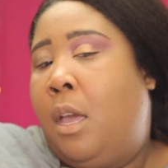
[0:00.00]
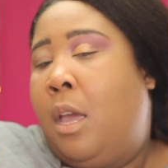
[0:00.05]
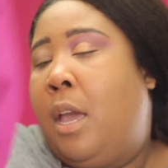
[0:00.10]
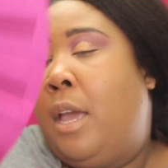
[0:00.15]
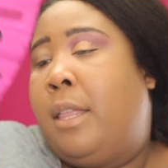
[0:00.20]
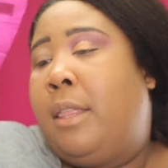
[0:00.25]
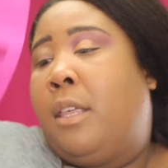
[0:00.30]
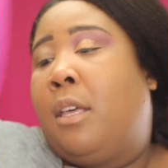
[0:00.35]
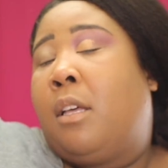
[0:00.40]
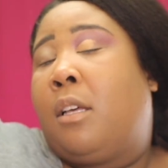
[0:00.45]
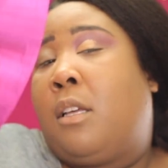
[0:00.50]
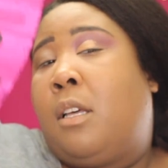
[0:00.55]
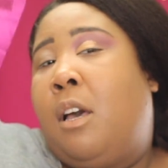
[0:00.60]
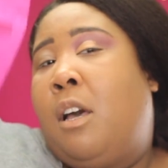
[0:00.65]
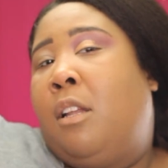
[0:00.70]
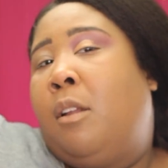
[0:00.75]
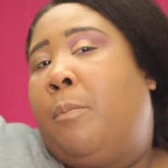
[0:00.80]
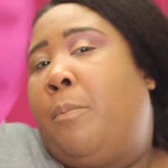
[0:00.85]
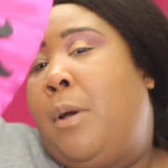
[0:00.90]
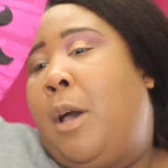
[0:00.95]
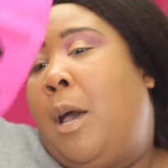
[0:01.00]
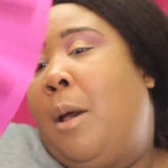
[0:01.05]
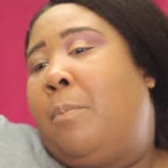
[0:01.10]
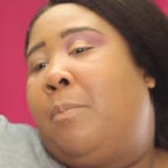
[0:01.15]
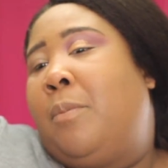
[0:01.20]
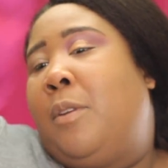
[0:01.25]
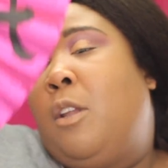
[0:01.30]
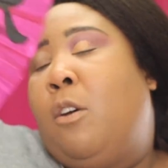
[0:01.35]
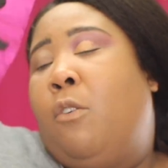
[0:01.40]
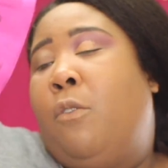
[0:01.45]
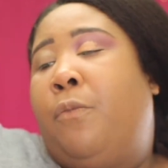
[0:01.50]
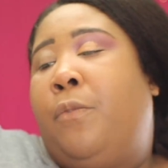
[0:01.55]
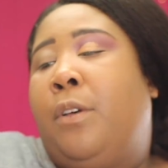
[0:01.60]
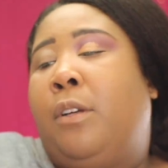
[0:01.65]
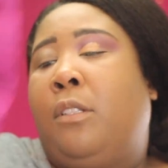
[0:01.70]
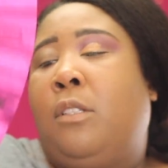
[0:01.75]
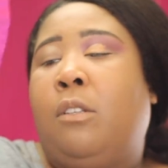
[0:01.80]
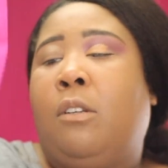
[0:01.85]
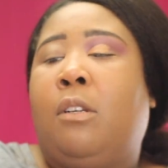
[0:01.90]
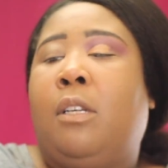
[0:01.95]
And the ColourPop No
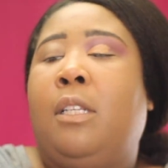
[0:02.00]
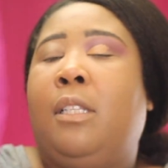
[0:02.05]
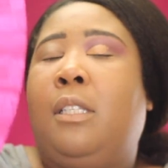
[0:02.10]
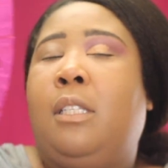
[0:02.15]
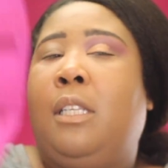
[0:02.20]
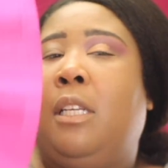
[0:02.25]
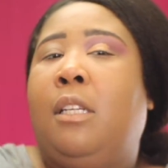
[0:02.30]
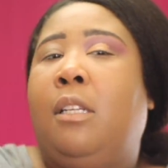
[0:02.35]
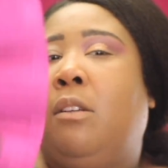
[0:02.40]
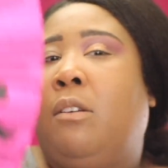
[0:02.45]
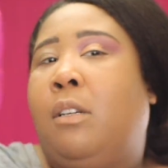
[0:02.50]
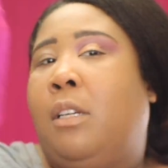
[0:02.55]
Filter Concealer